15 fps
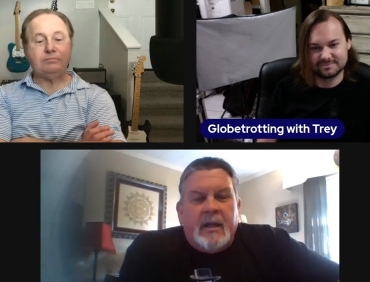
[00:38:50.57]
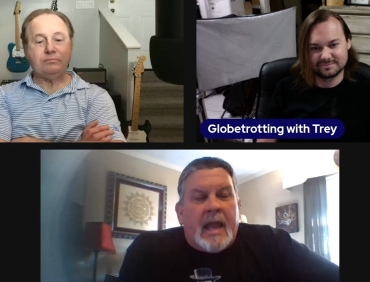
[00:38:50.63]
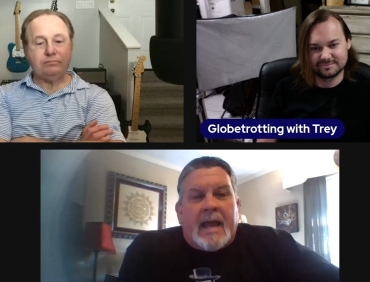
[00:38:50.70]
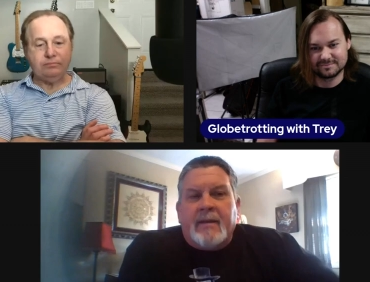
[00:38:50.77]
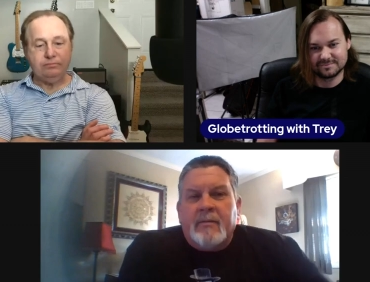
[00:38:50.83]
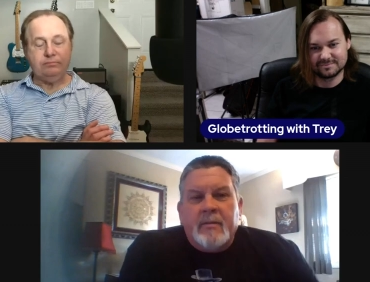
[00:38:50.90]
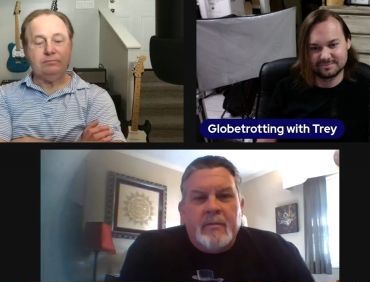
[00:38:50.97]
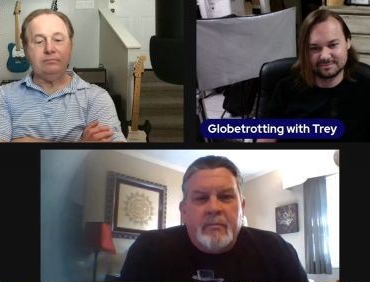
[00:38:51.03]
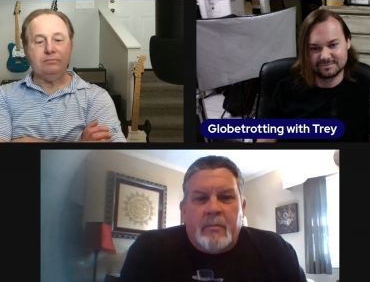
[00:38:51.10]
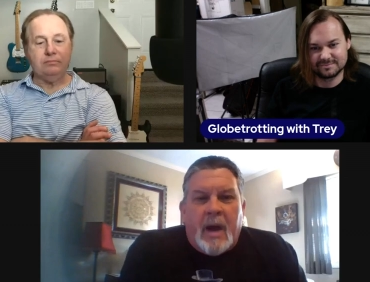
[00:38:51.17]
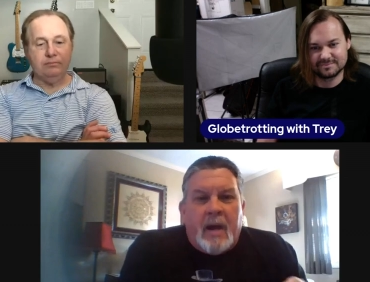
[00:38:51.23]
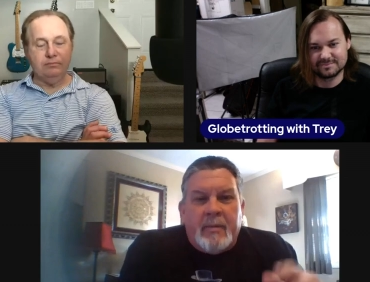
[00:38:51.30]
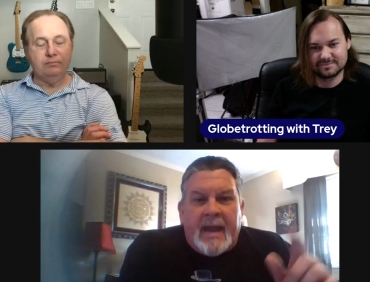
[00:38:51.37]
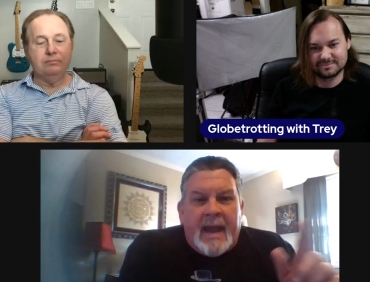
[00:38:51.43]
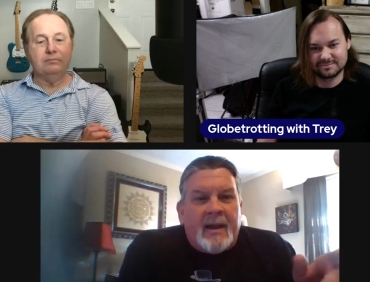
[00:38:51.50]
Speaker 1: like
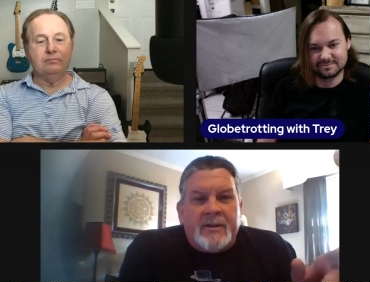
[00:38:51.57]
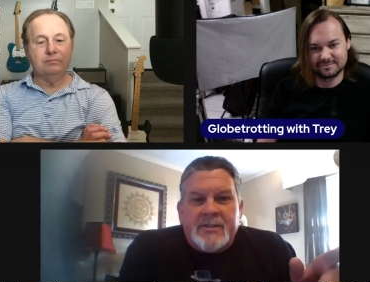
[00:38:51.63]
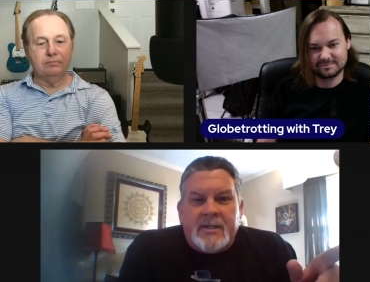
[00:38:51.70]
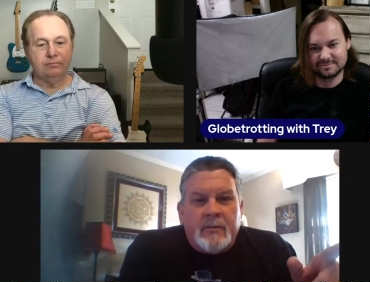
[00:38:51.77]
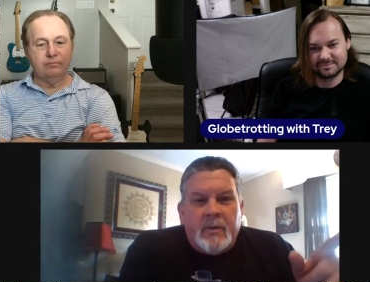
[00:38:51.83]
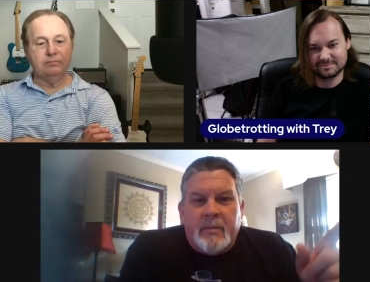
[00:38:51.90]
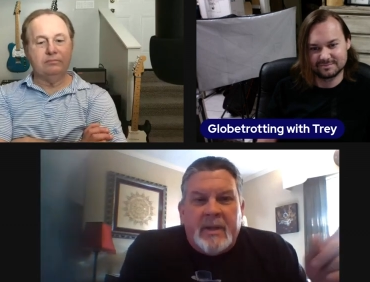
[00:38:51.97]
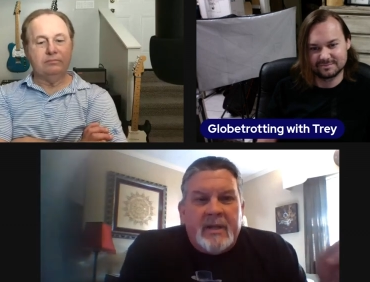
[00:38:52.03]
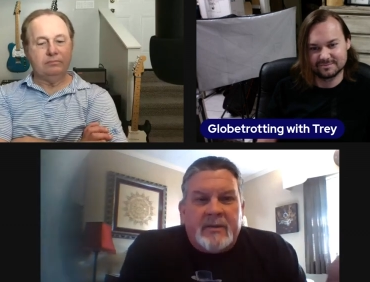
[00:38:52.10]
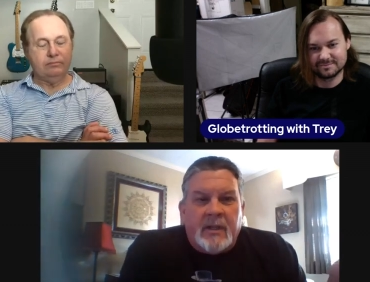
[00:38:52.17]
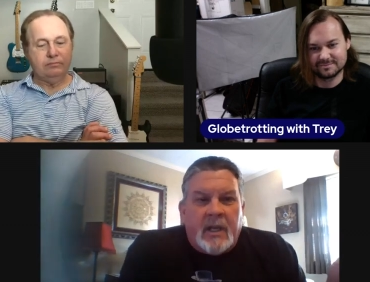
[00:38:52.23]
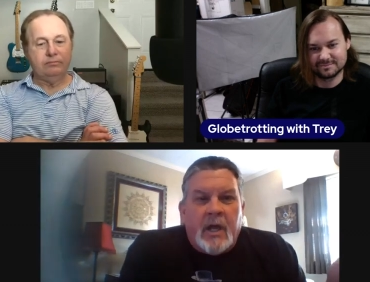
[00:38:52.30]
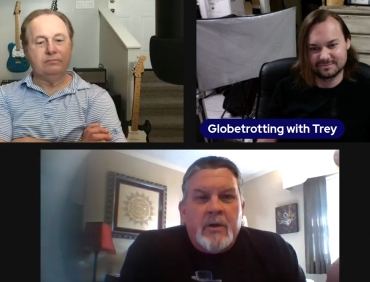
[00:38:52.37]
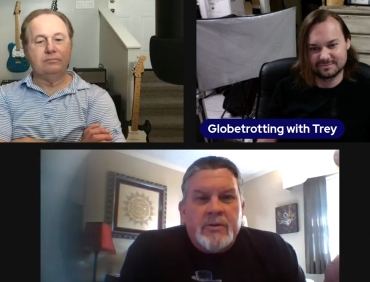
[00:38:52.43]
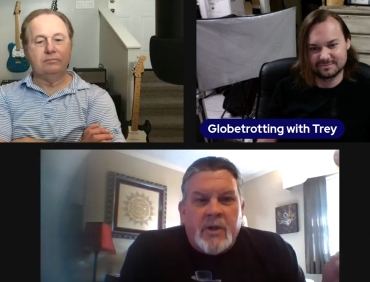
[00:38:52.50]
Bobby Allison would be at the
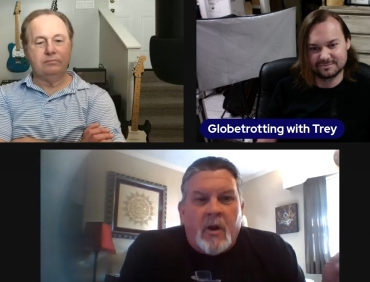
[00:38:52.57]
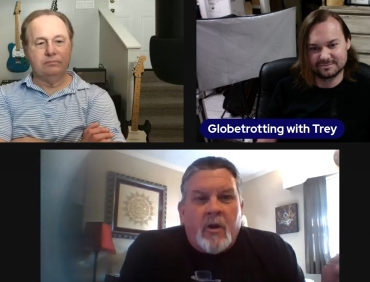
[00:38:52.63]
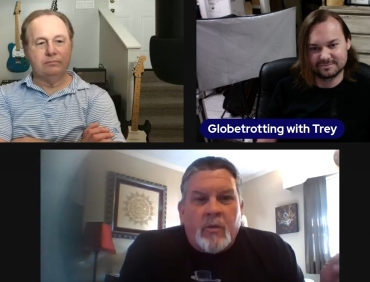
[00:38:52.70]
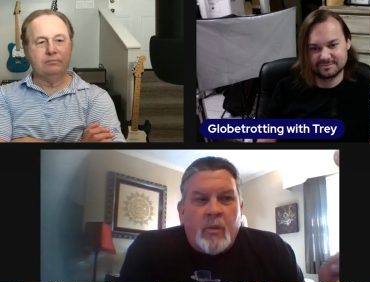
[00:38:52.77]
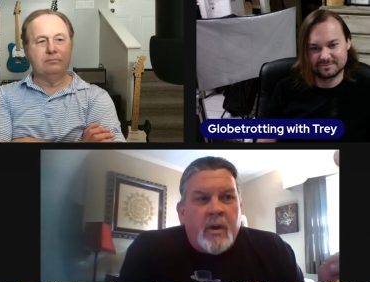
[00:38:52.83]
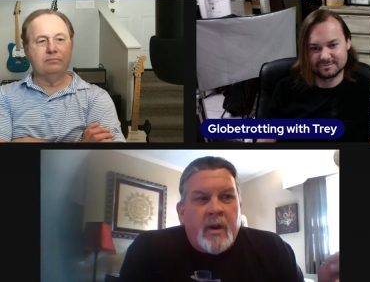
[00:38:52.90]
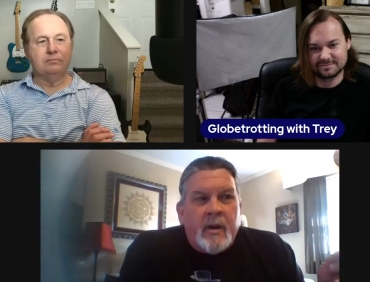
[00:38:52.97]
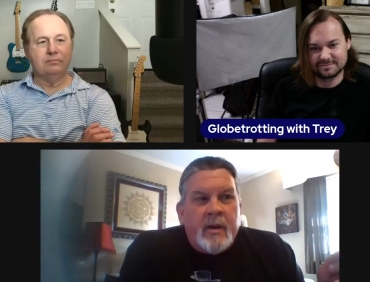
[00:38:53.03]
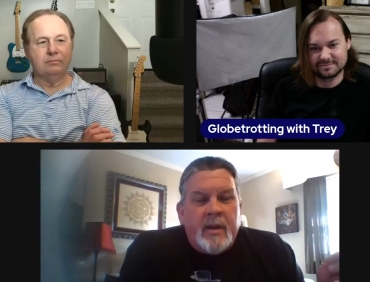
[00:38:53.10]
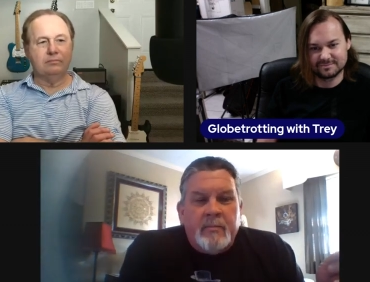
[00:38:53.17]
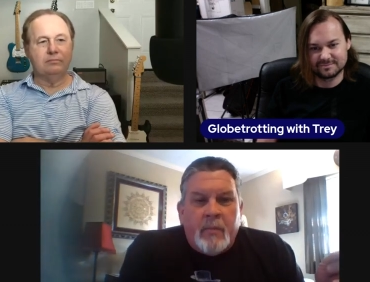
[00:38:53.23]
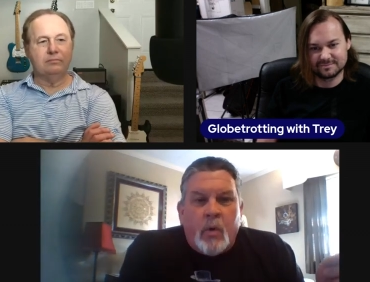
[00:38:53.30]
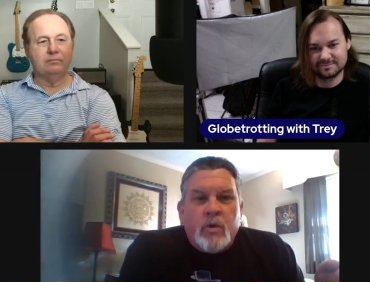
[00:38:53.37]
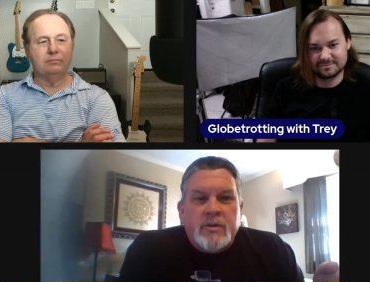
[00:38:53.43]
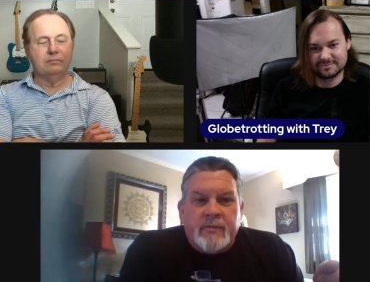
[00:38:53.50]
Lowe's Hardware in
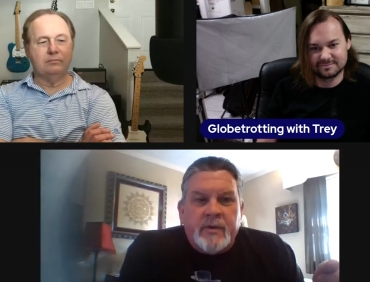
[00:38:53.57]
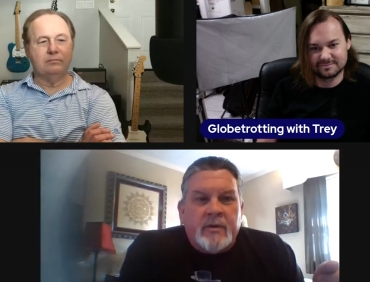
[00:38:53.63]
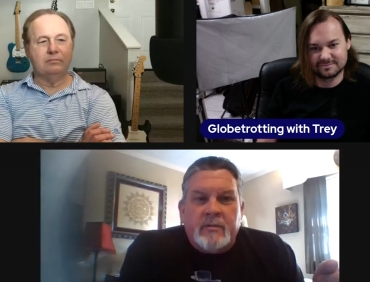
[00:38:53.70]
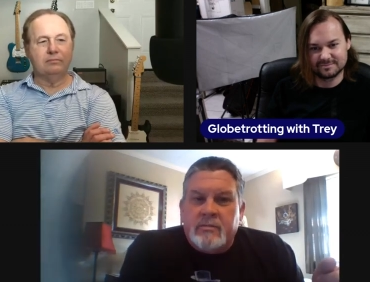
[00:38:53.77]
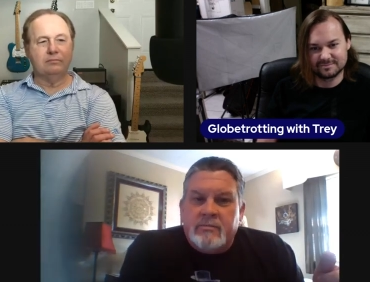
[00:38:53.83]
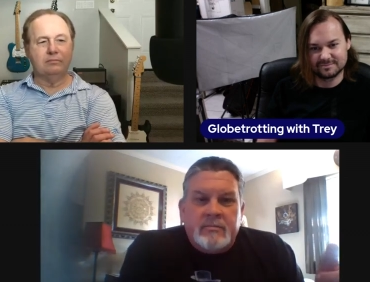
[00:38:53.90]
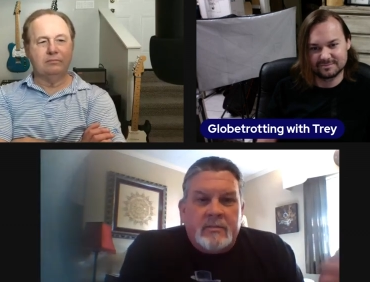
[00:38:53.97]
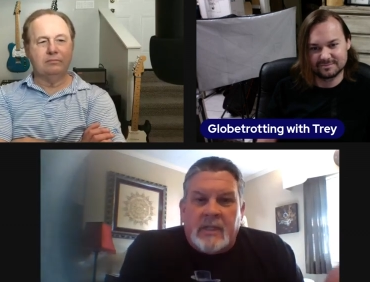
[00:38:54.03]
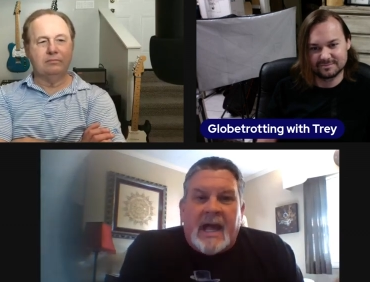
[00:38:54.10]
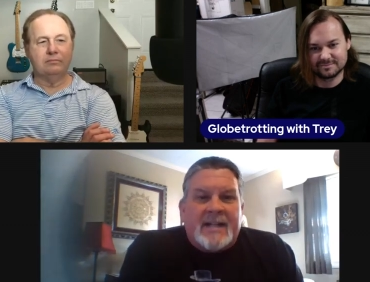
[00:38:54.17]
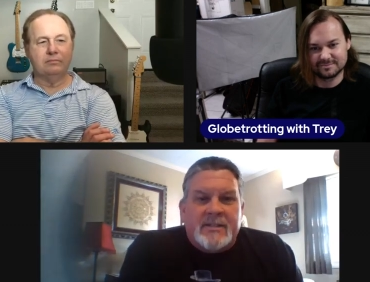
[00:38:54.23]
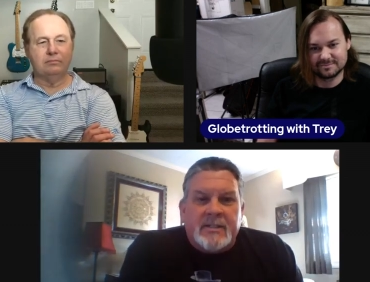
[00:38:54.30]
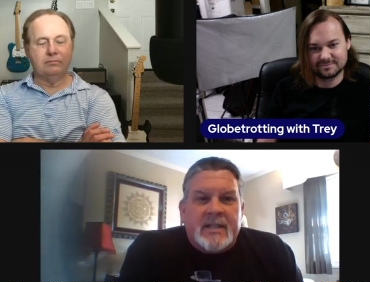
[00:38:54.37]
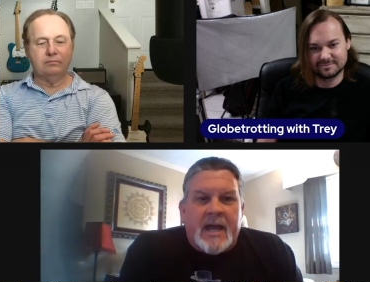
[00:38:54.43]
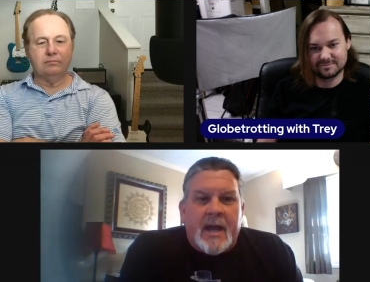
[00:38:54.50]
Mooresville
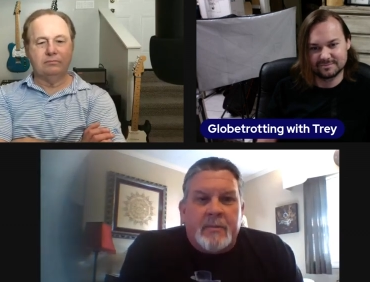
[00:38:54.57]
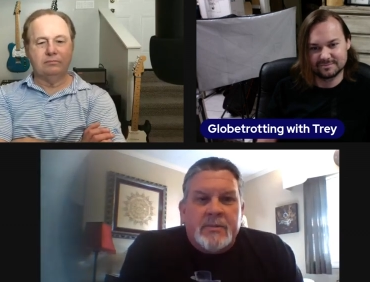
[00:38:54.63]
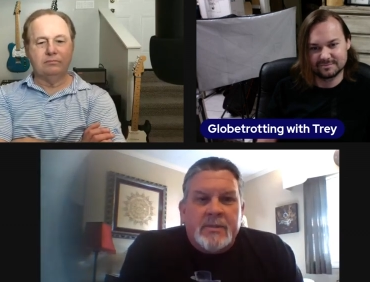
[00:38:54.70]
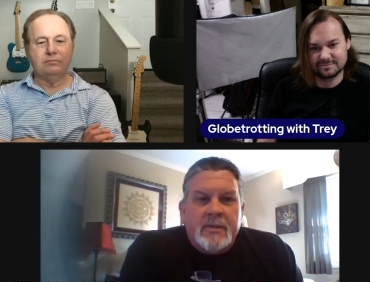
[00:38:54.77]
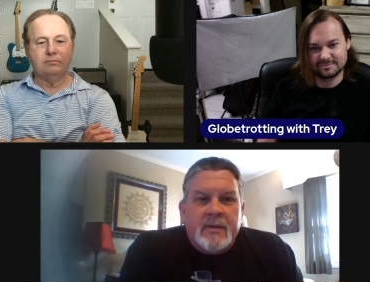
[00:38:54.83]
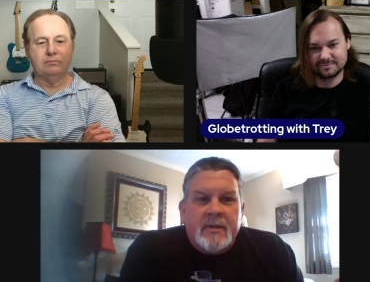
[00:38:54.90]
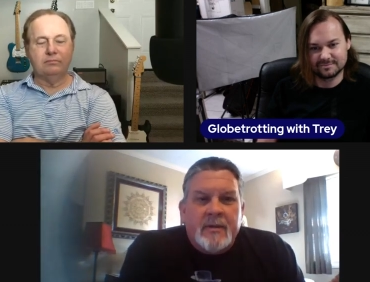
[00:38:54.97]
lots of times.